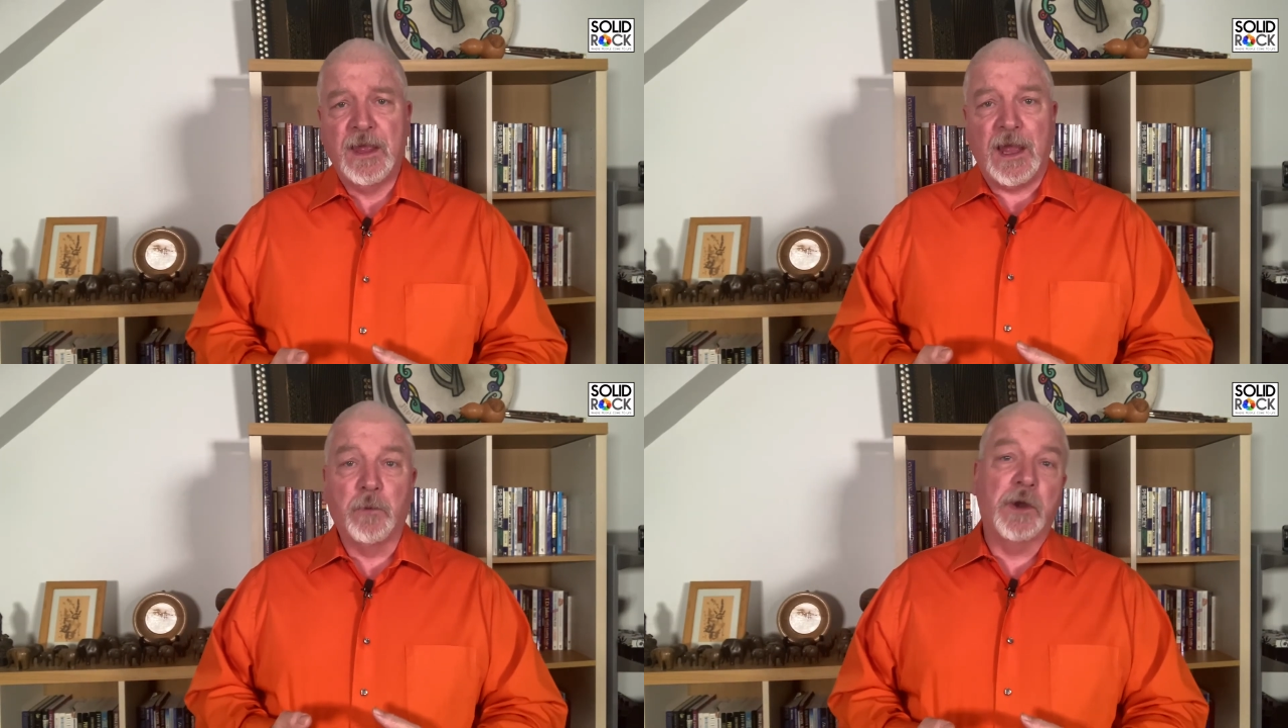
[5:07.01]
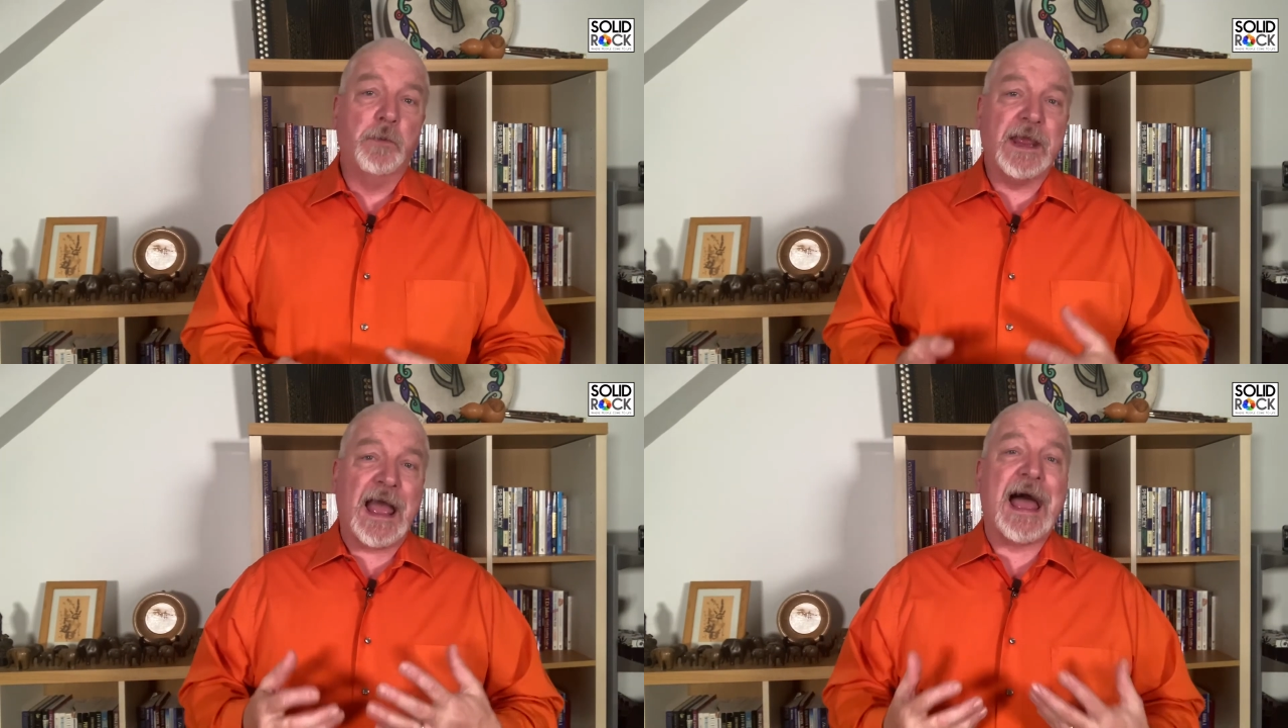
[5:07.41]
And when
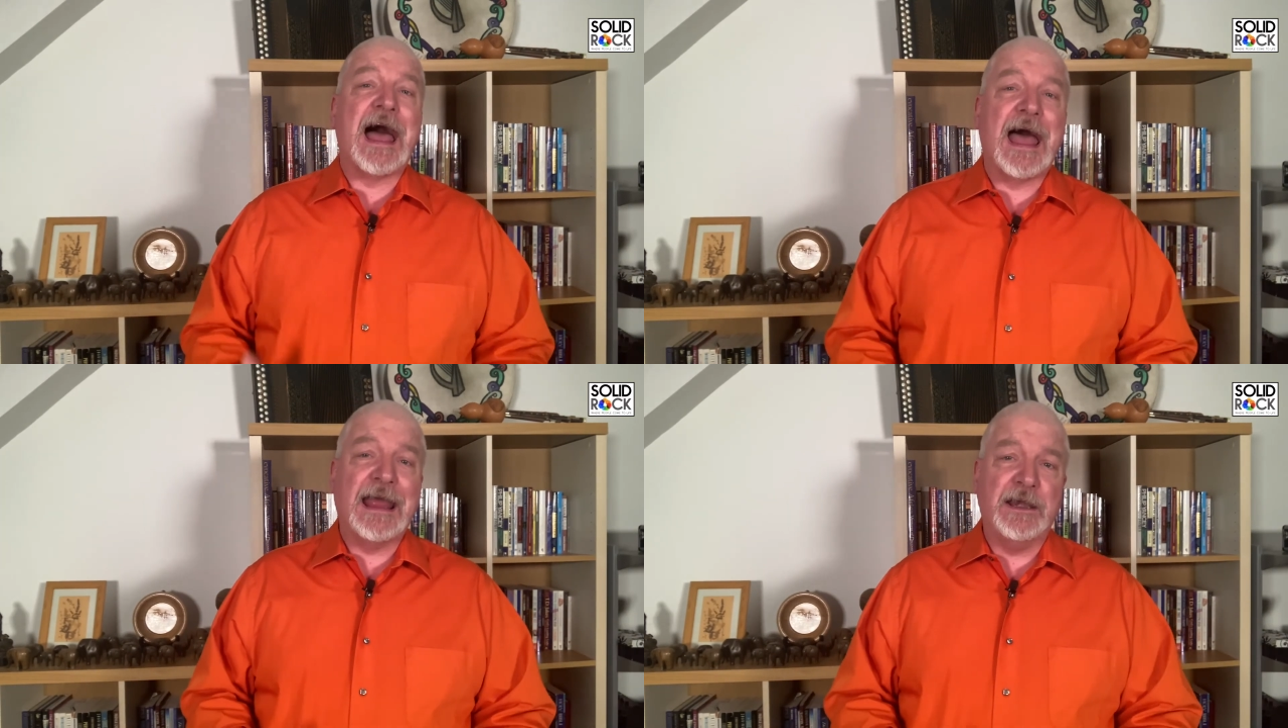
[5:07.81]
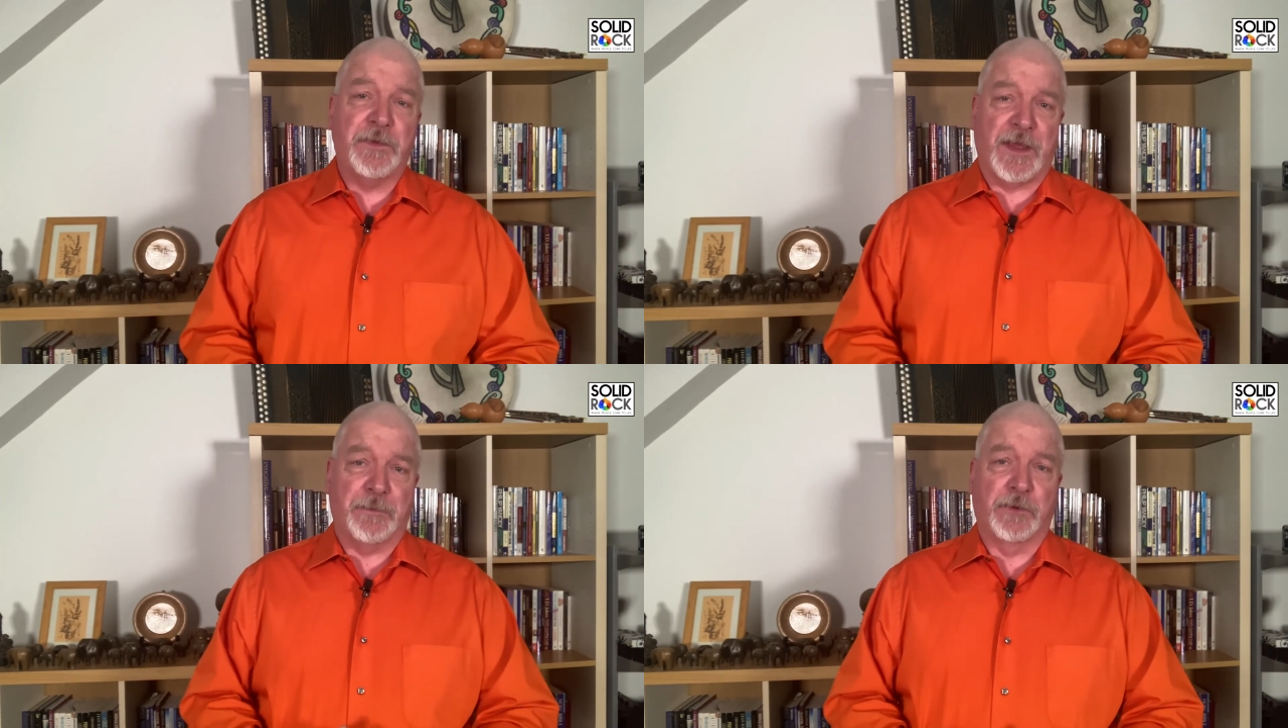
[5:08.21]
we hide
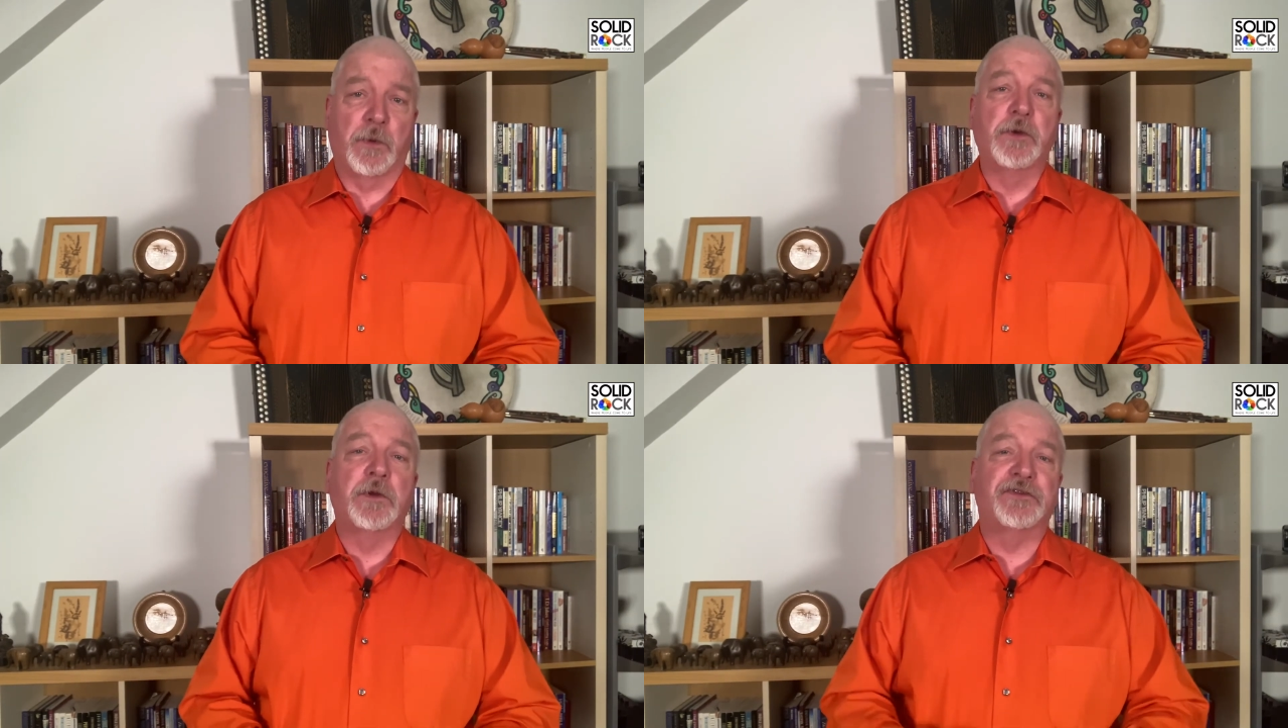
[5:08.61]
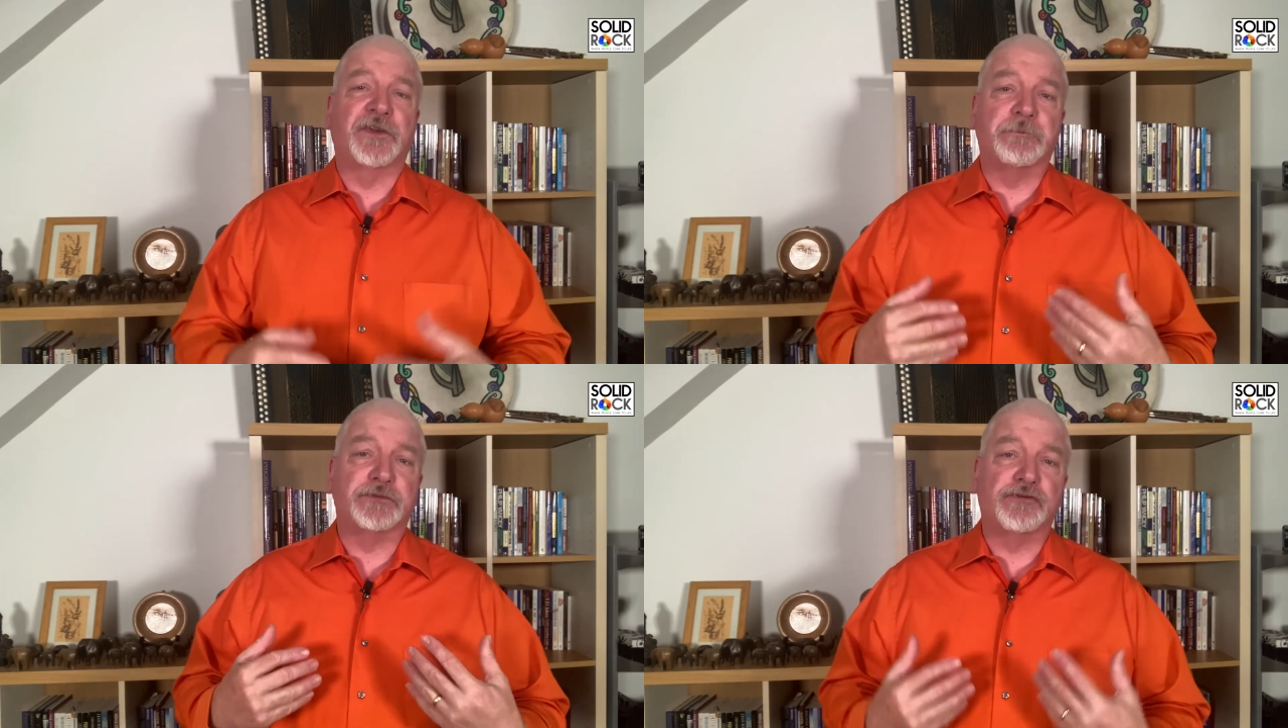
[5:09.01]
them and when we
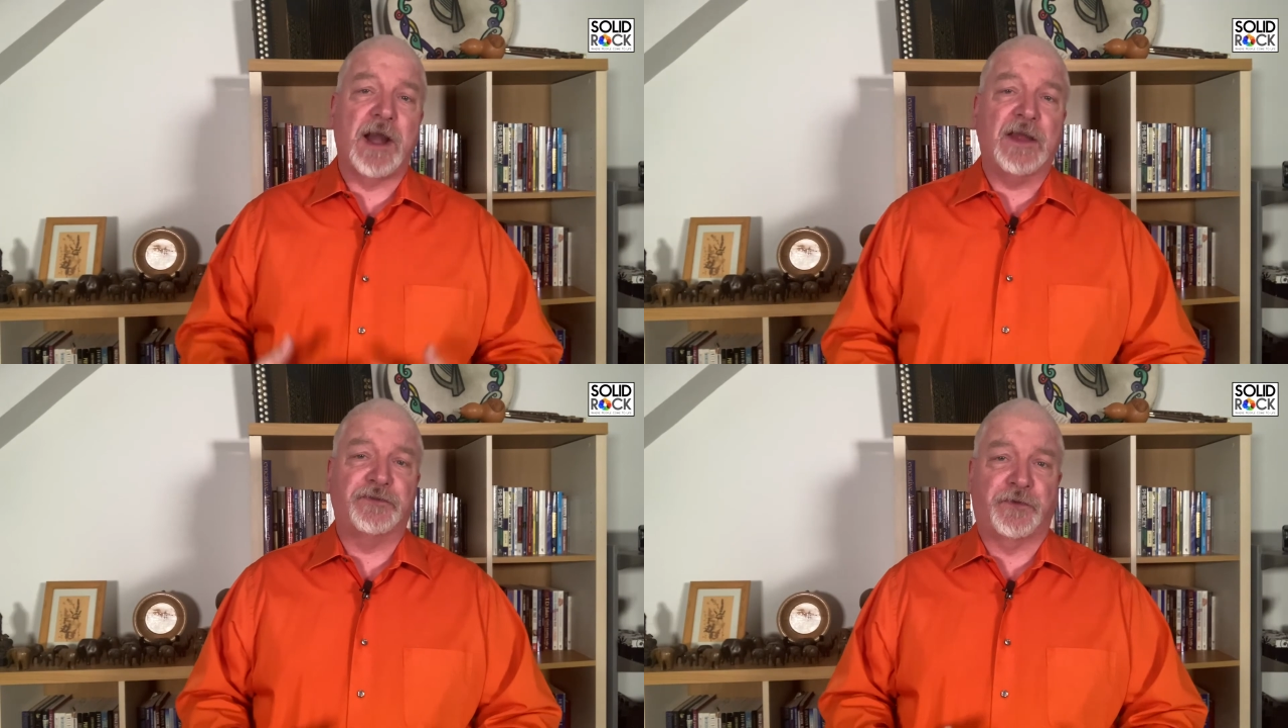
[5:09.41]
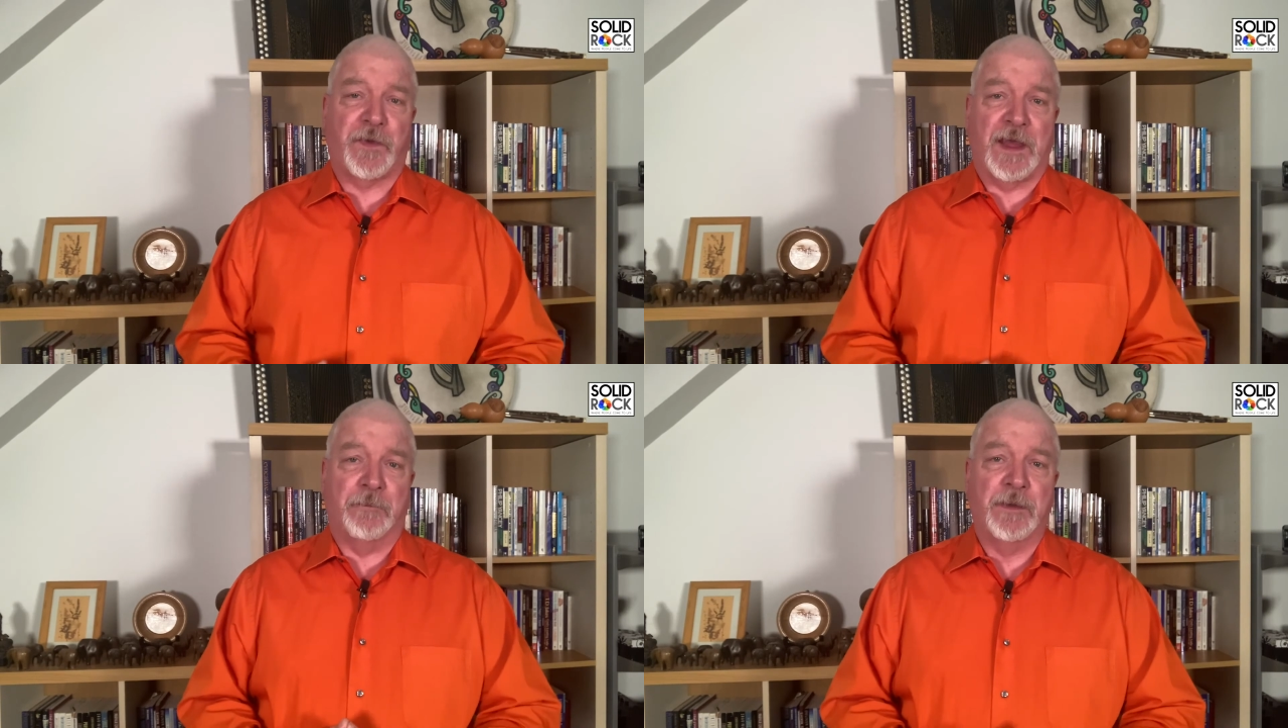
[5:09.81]
suppress
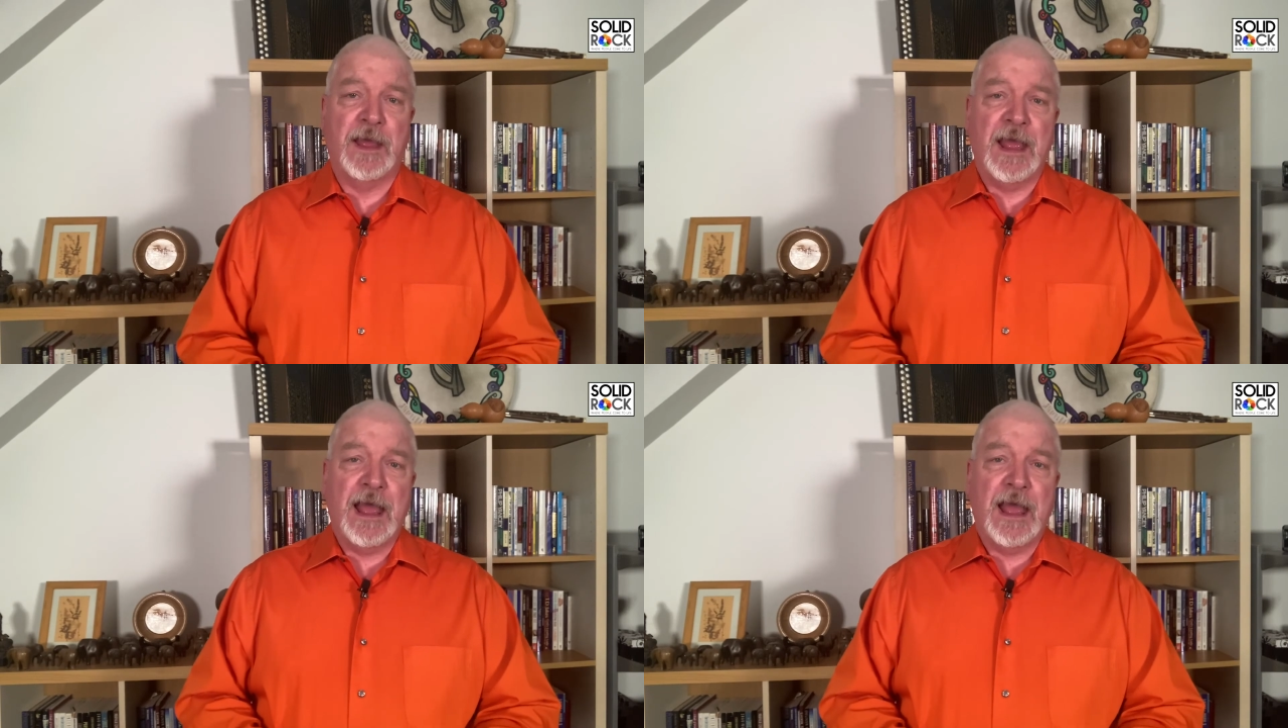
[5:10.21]
them